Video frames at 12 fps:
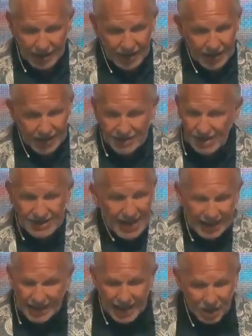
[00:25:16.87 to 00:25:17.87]
He said, and I
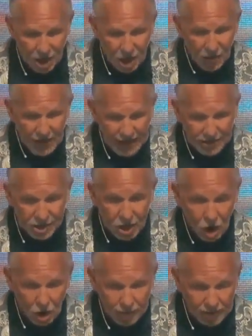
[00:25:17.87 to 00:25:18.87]
count all that as
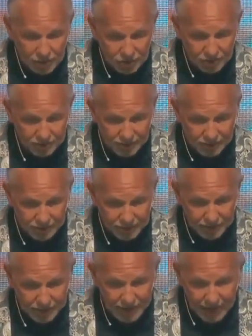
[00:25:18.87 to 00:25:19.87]
garbage
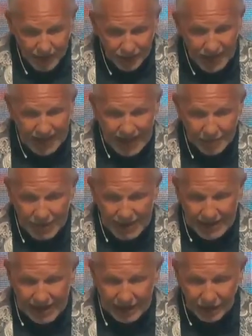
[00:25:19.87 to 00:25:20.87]
that I may
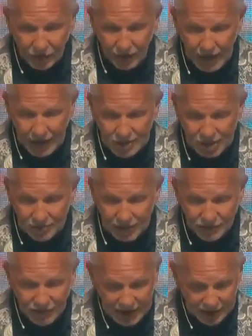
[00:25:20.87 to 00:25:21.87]
gain Christ and be
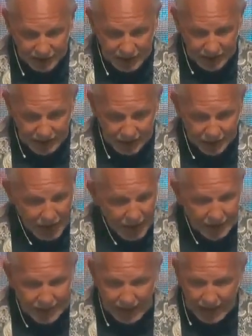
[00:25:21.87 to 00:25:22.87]
found in him,
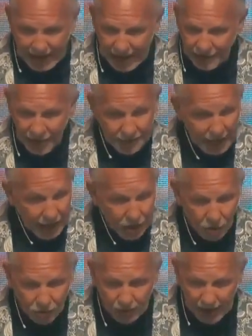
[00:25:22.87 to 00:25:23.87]
not having my
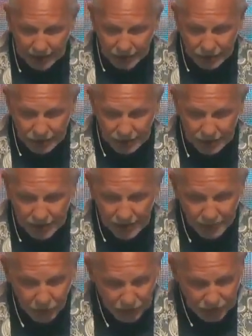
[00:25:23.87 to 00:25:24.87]
own righteousness,
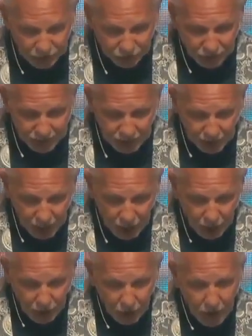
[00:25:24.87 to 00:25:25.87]
which is from the
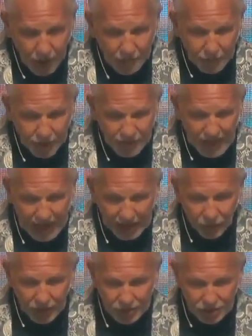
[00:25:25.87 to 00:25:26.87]
law, but that
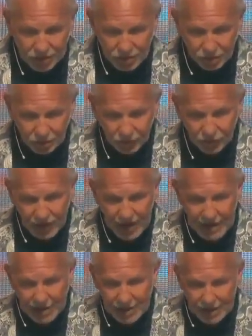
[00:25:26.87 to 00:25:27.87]
which is through
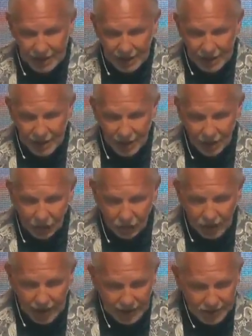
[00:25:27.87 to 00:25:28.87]
faith in
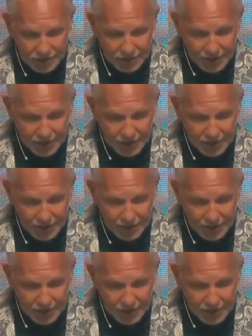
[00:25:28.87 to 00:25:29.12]
Christ.